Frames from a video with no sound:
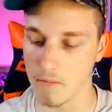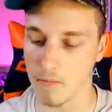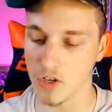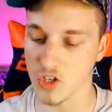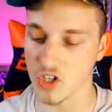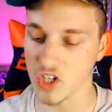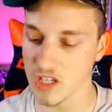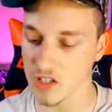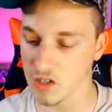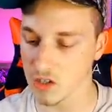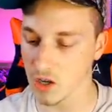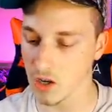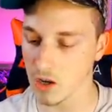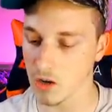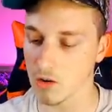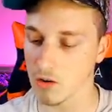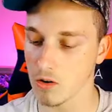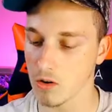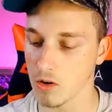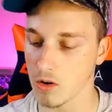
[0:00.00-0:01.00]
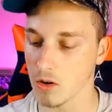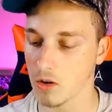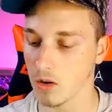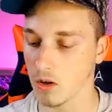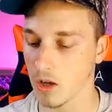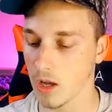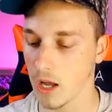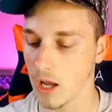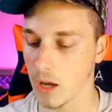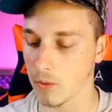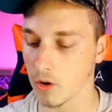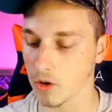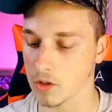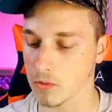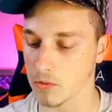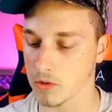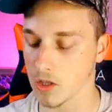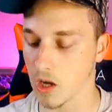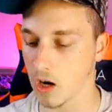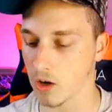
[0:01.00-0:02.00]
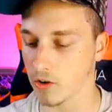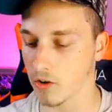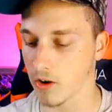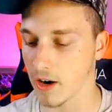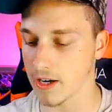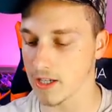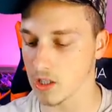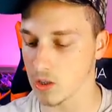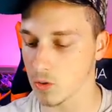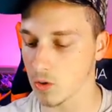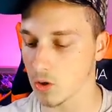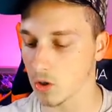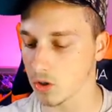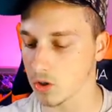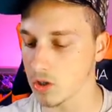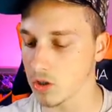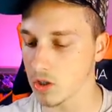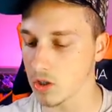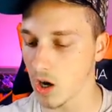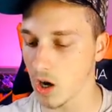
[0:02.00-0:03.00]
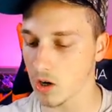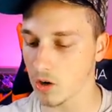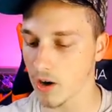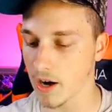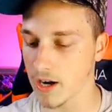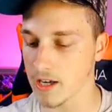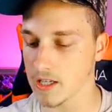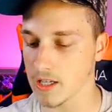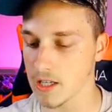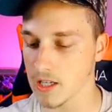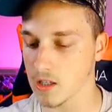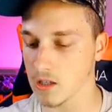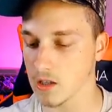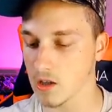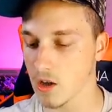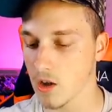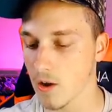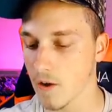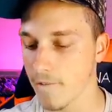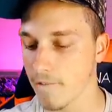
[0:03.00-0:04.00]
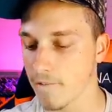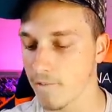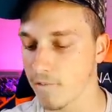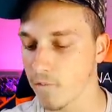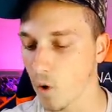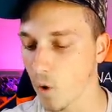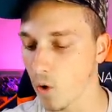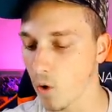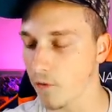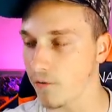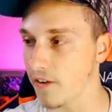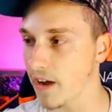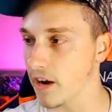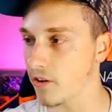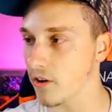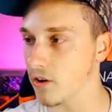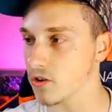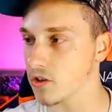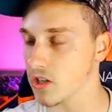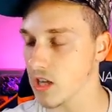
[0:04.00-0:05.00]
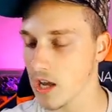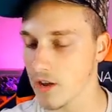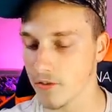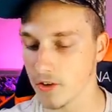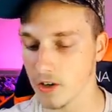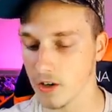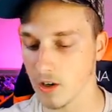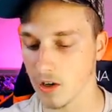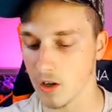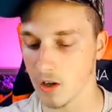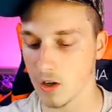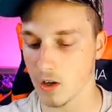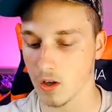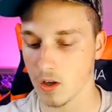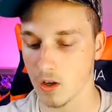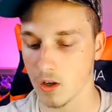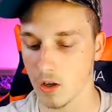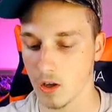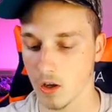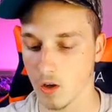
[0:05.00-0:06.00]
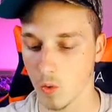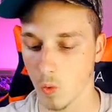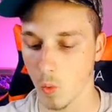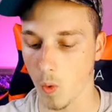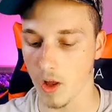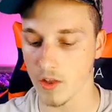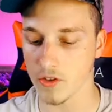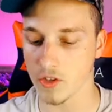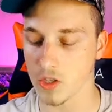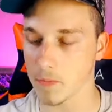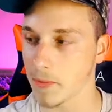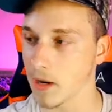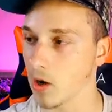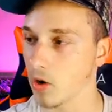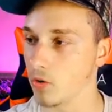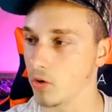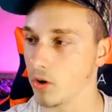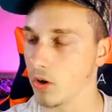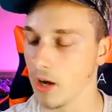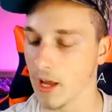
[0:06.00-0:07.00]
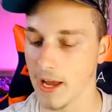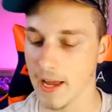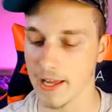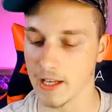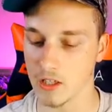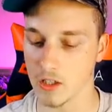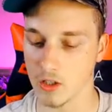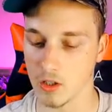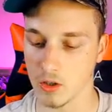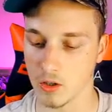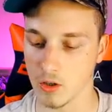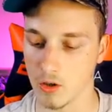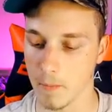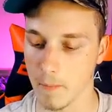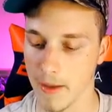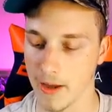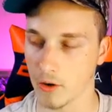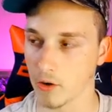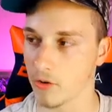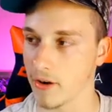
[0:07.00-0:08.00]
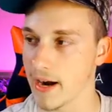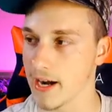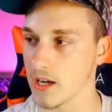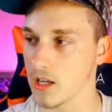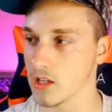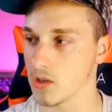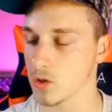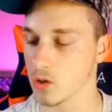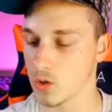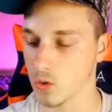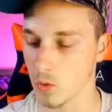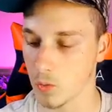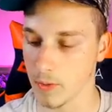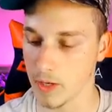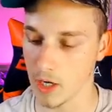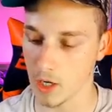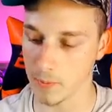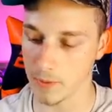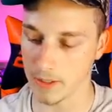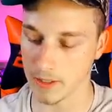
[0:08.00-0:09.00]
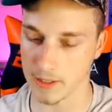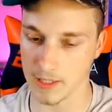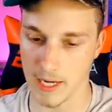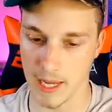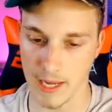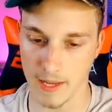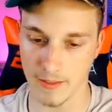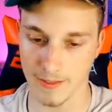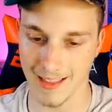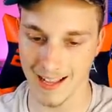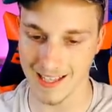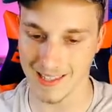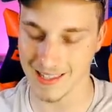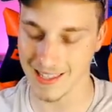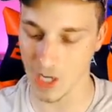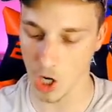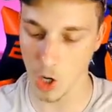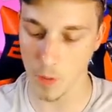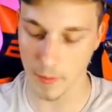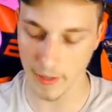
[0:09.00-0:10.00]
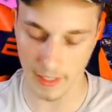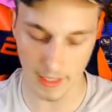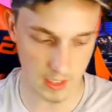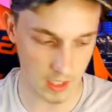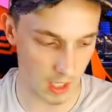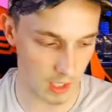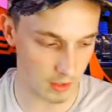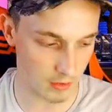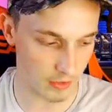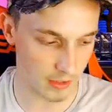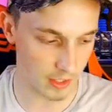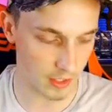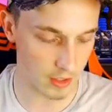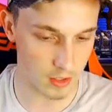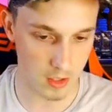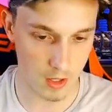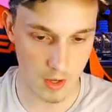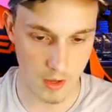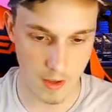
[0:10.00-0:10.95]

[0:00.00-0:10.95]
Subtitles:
Jinzo. We've got some Dark Crisis. We've got two Dark Crisis, four Pharaoh Servant, one Spell Ruler, and two Metal Raiders, which we'll be opening today. That's the opening side of things.